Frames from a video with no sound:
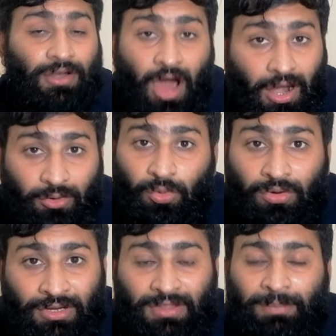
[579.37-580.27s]
not
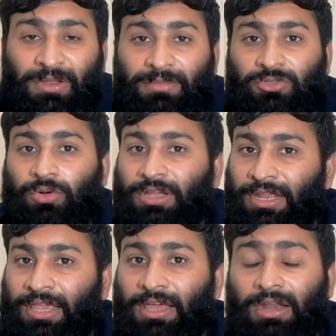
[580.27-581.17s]
only the premature
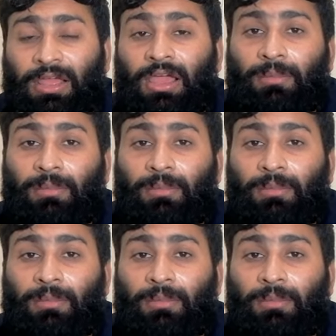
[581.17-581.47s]
gray hair.